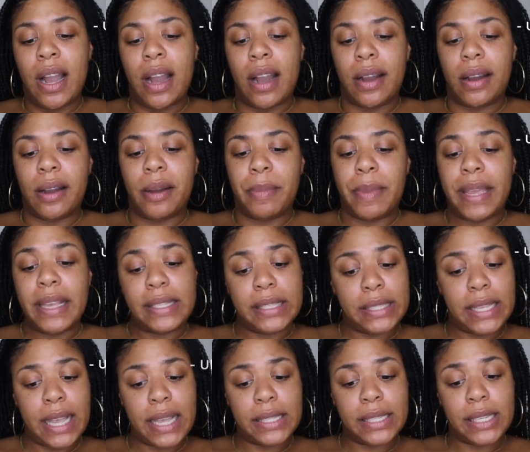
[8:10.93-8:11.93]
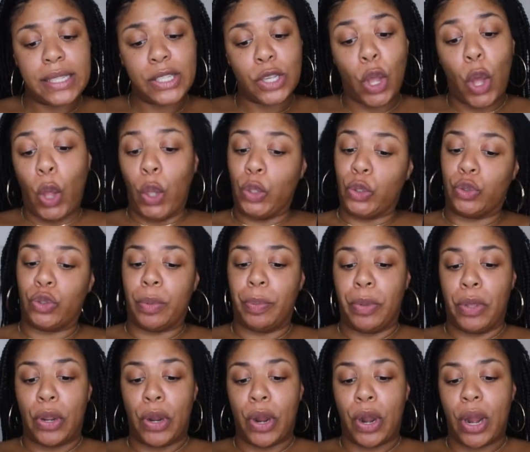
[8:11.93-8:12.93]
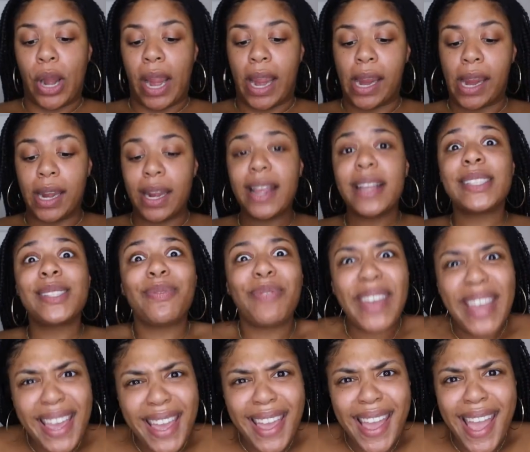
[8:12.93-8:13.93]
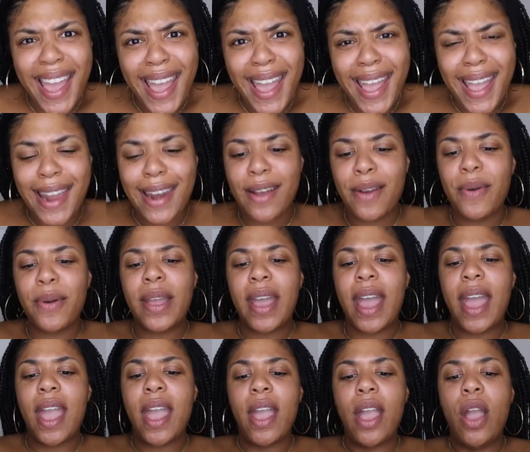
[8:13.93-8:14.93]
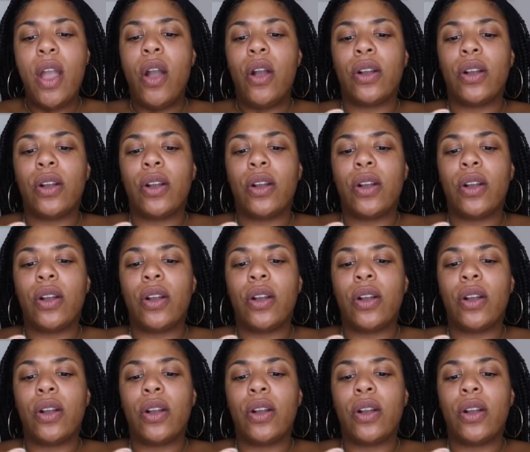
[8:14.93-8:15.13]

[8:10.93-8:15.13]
Um, it says it's ultra pure and it's vegan, okay?